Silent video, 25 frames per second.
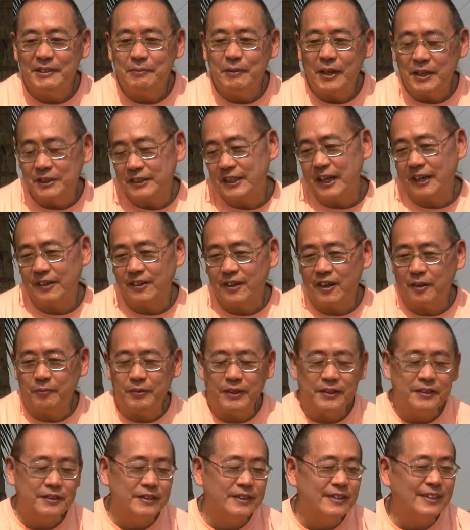He makes that
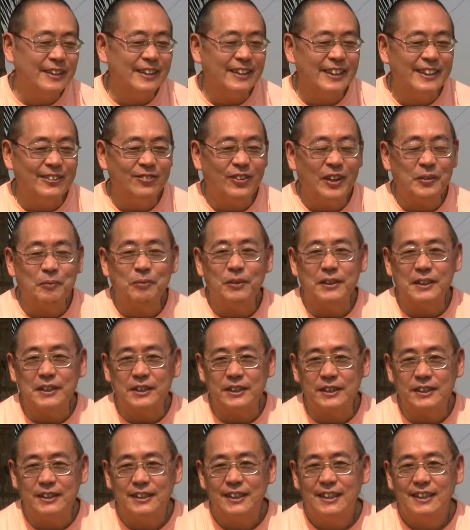comment in one
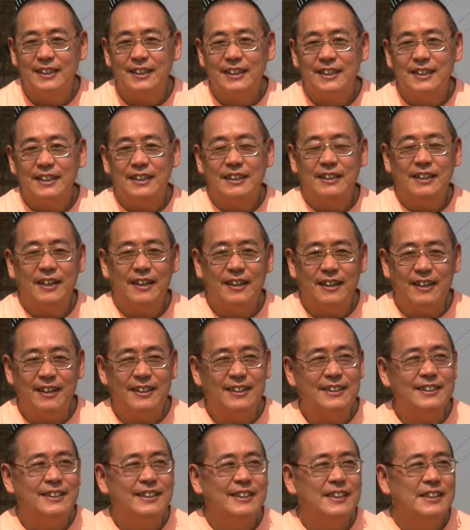place.
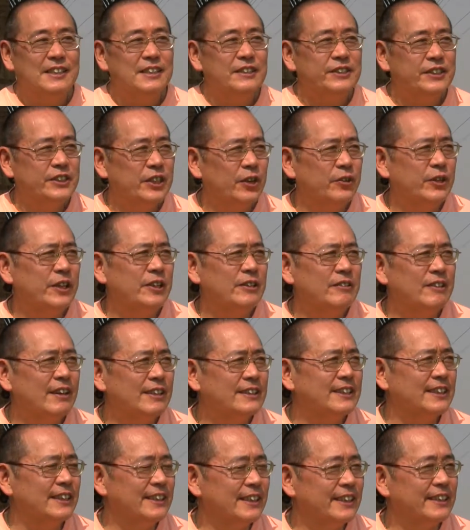So he
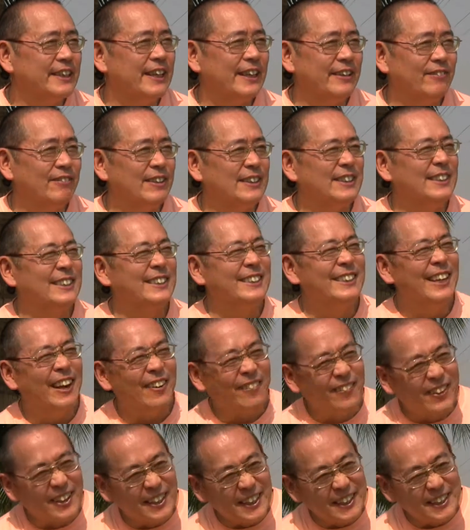does indicate once it's not
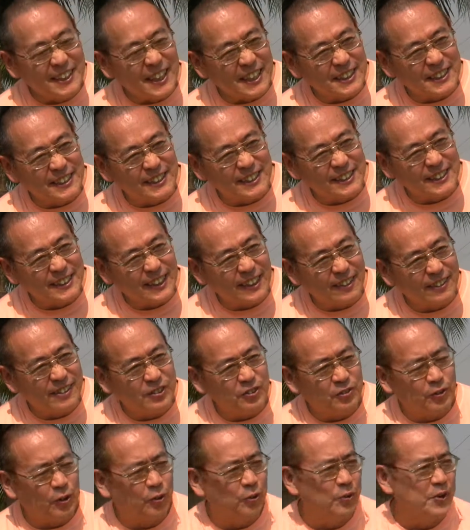really necessary
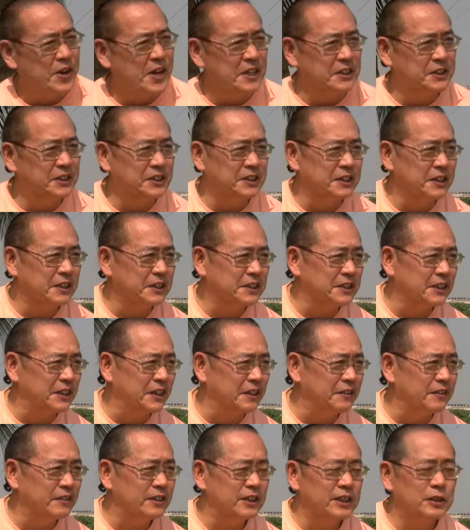for renunciates and
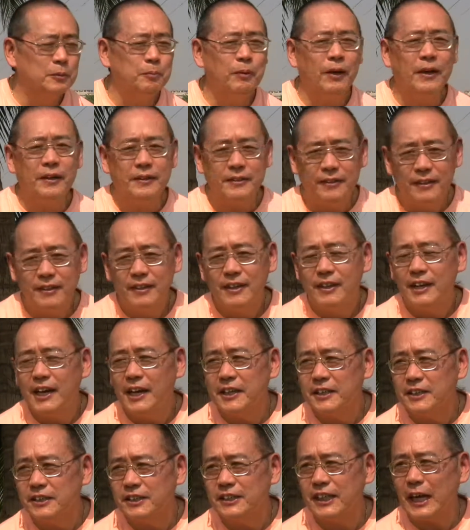others, but
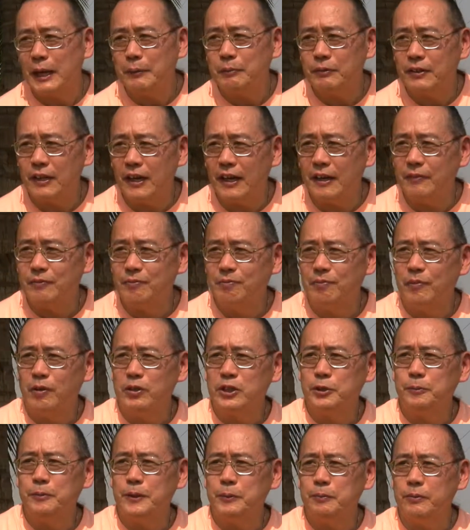at the same time,
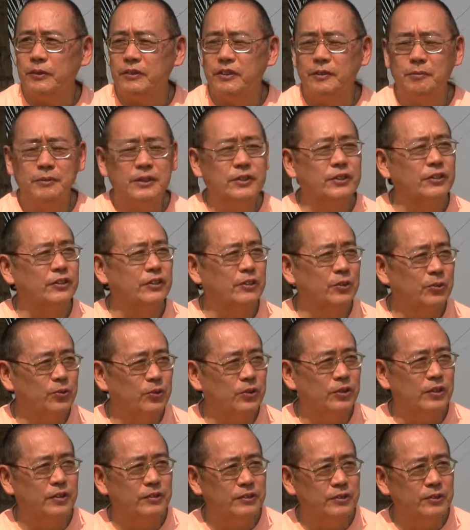most people in the material
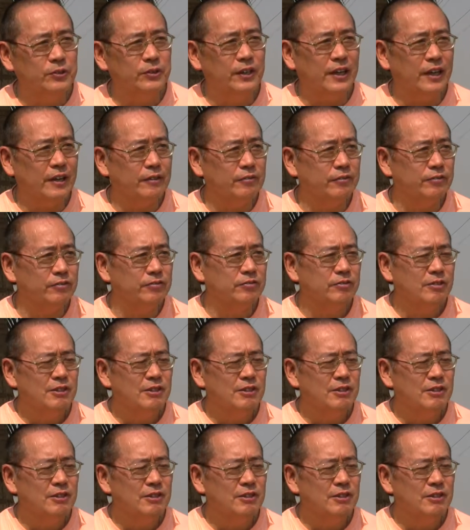world do have